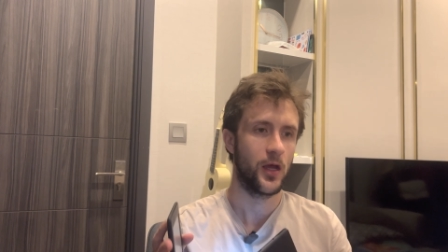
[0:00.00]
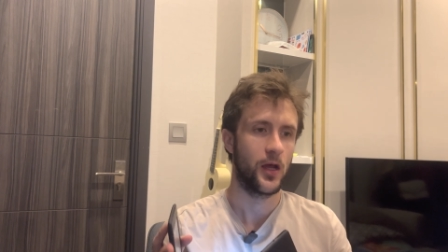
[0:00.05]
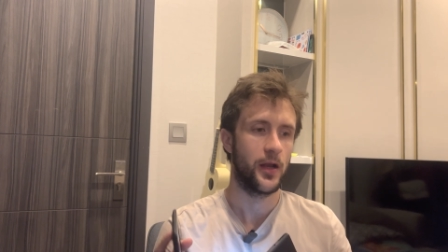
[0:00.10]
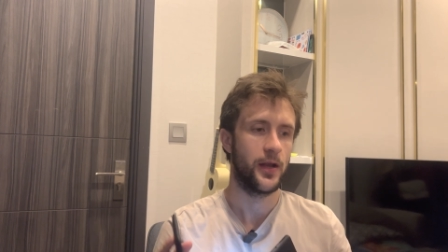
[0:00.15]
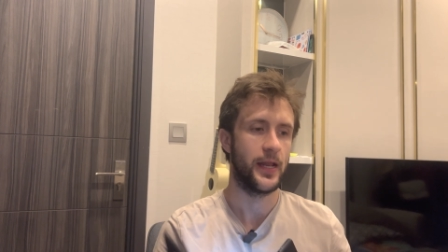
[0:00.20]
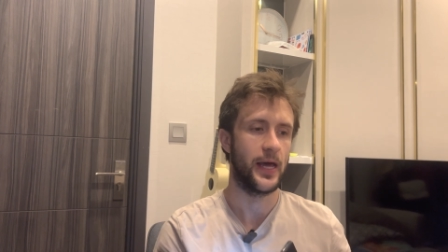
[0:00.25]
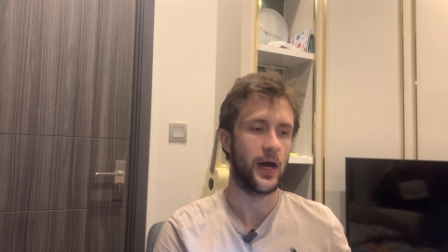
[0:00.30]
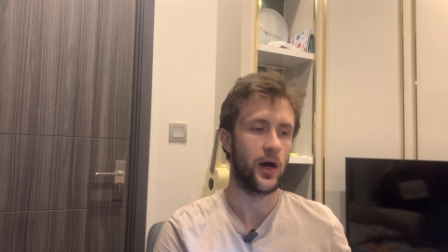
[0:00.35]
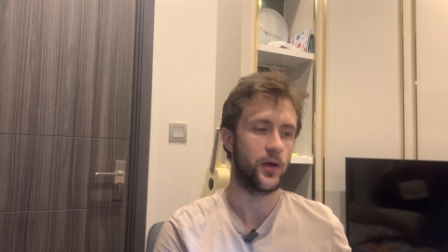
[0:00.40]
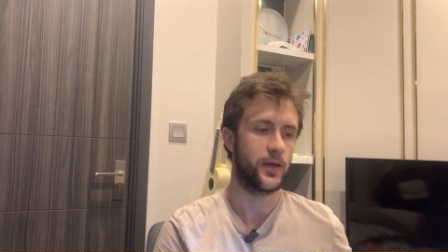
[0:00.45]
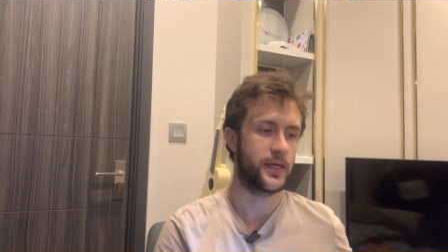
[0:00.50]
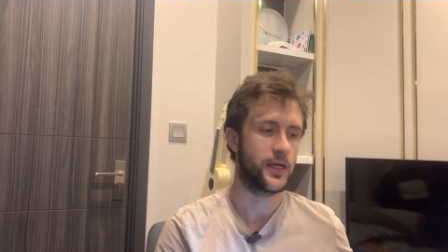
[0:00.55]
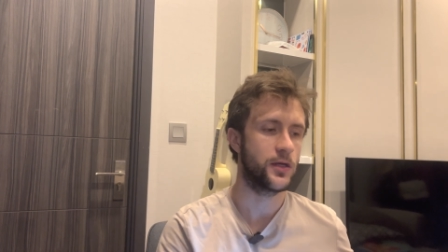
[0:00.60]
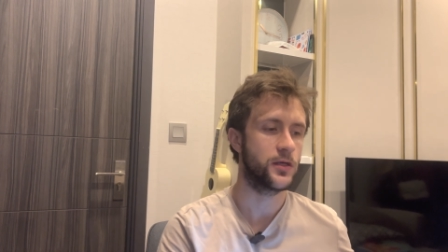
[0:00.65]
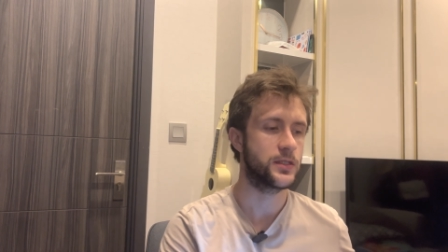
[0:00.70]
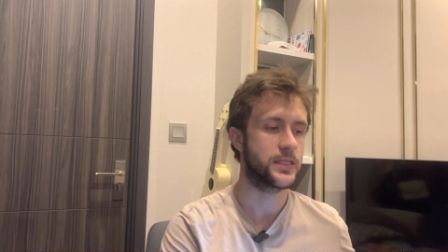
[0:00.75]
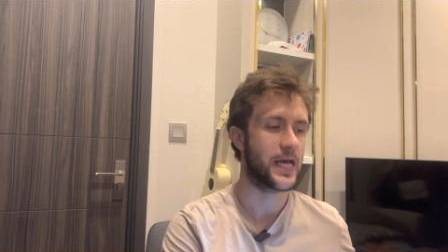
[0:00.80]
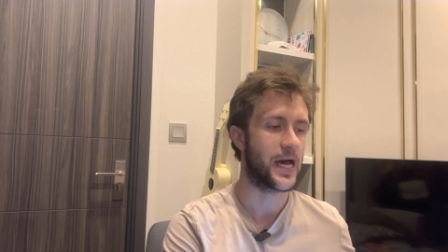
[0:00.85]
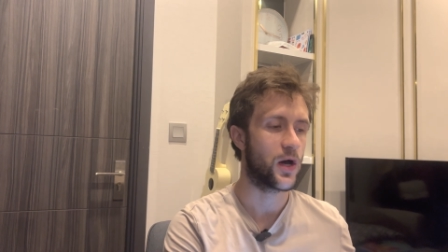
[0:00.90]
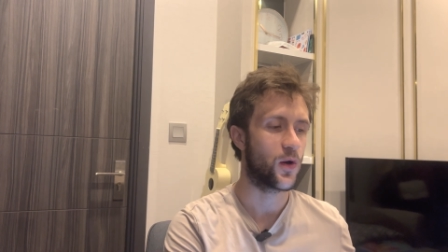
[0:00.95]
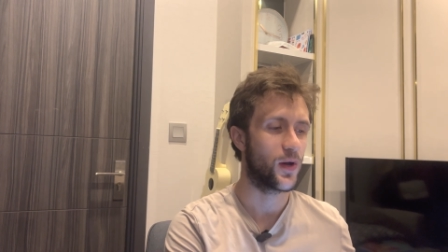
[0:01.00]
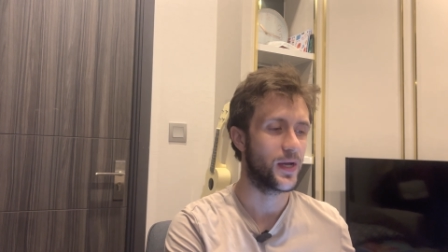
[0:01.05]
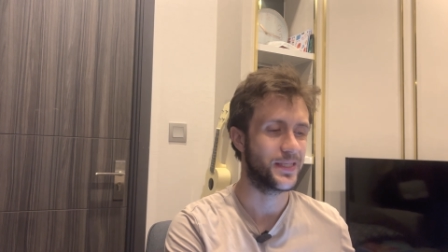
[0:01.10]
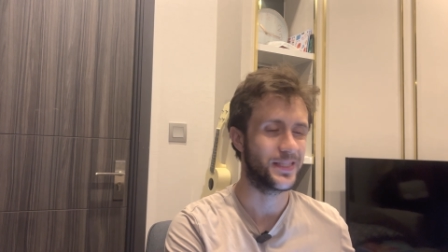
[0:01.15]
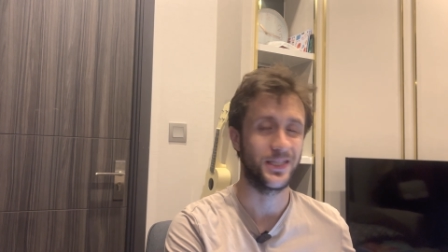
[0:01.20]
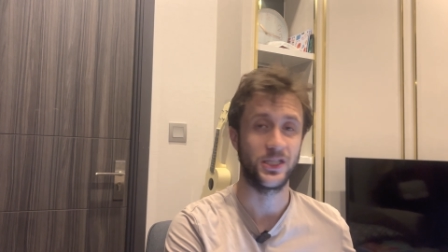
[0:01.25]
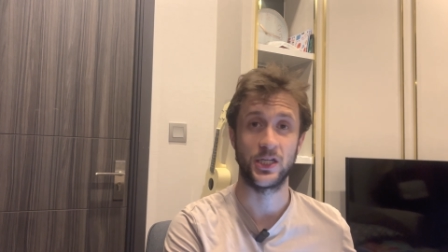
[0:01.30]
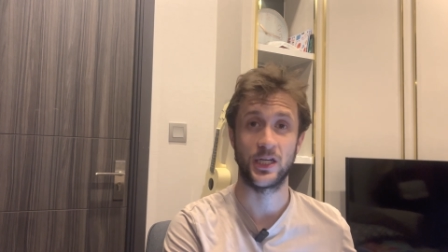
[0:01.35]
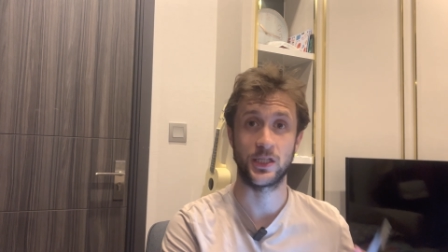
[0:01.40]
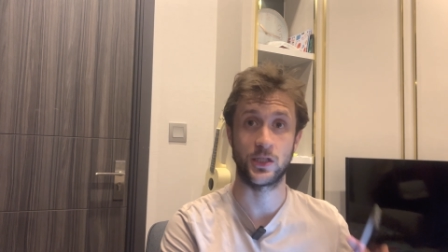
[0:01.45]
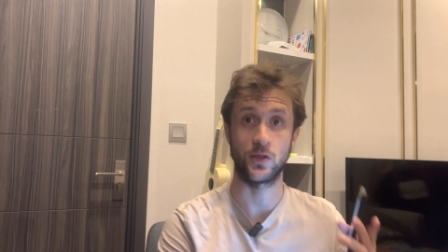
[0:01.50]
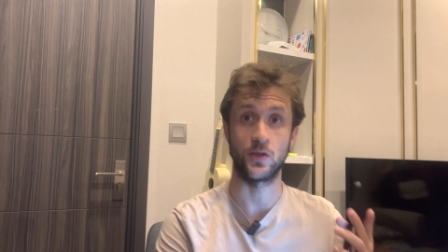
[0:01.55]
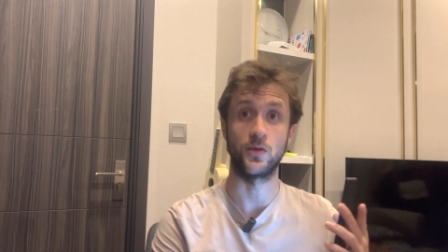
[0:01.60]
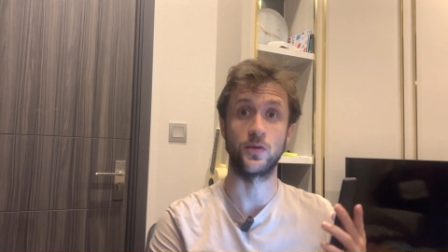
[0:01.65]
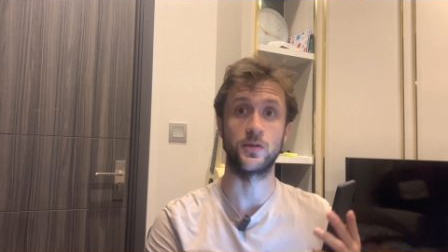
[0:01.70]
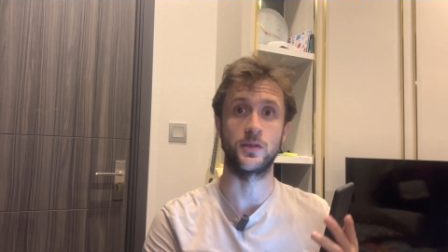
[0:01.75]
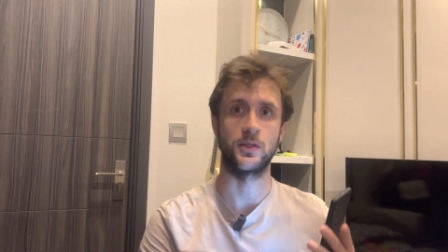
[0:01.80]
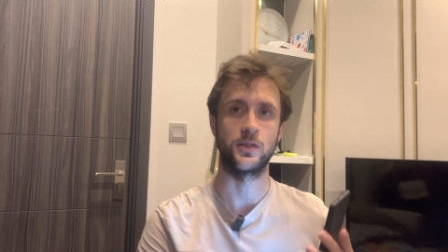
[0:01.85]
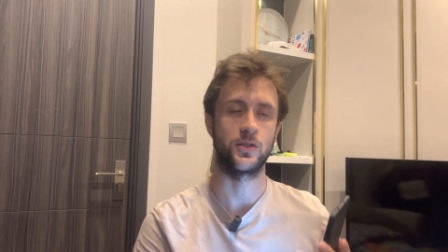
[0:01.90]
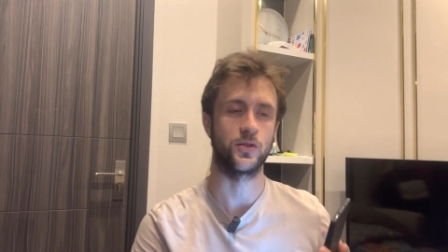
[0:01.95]
Now, here's how I suggest you
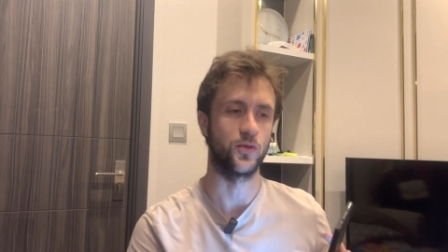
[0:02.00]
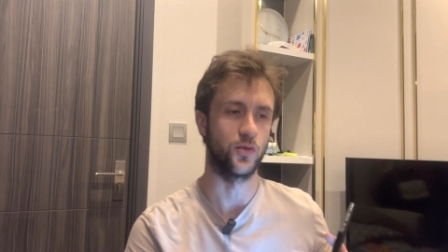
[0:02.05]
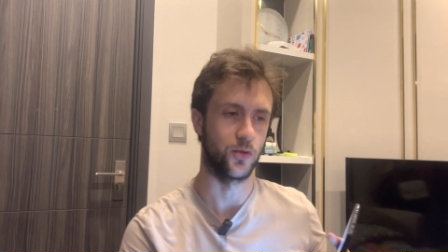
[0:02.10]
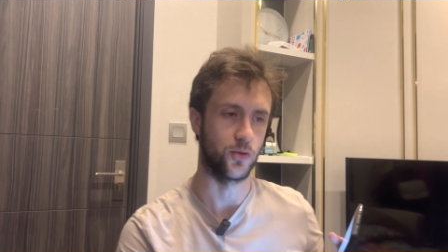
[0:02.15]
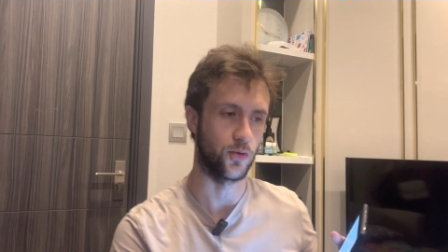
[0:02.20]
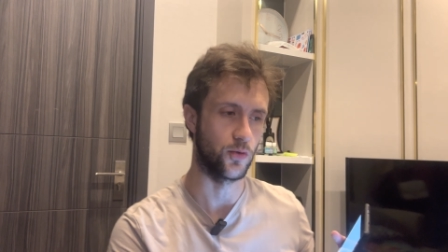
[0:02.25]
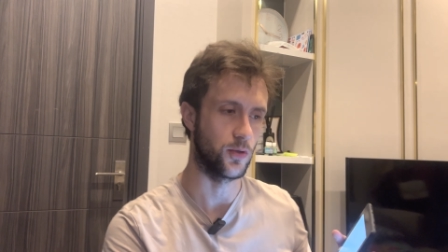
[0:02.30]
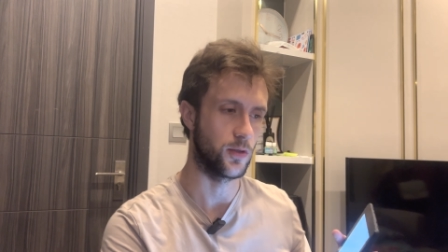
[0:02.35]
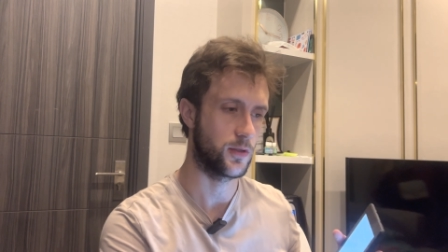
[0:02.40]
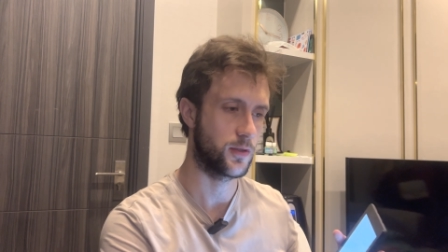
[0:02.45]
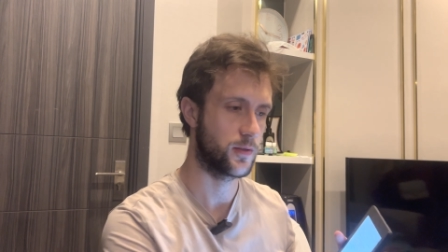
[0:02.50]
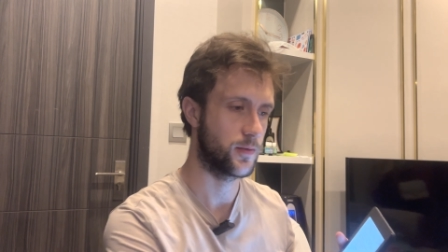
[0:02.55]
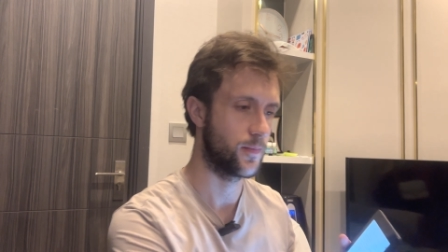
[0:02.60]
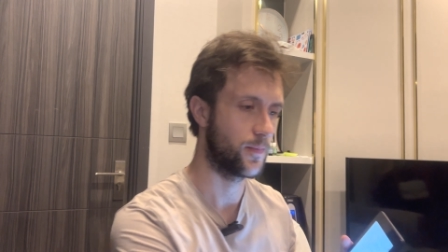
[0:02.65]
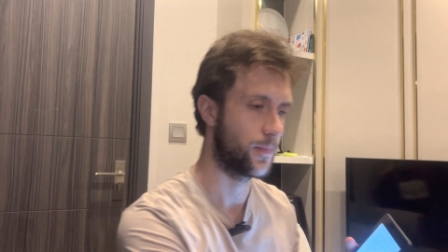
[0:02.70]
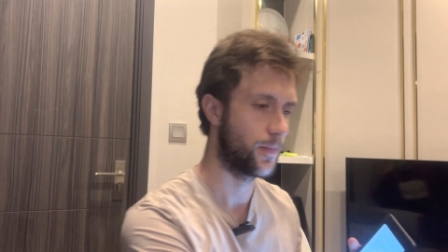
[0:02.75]
use these two tools.